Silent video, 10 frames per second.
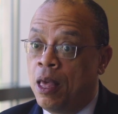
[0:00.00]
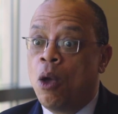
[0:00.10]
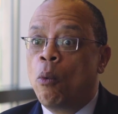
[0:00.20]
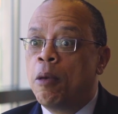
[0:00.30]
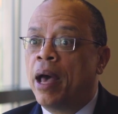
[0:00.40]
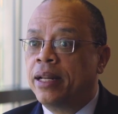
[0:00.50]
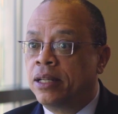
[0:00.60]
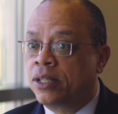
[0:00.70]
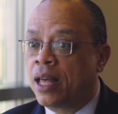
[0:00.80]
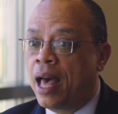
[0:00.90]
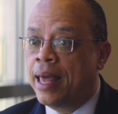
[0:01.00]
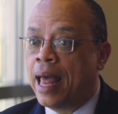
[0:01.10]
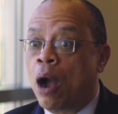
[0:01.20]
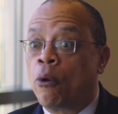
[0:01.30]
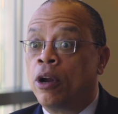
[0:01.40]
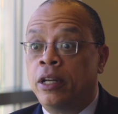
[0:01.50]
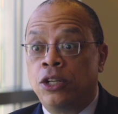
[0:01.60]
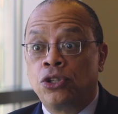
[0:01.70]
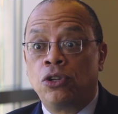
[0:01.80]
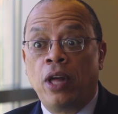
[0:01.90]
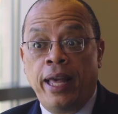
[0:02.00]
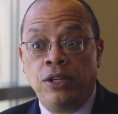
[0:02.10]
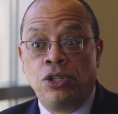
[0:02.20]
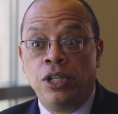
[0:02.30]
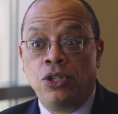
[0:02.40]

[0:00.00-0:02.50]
we might decide our initial hasty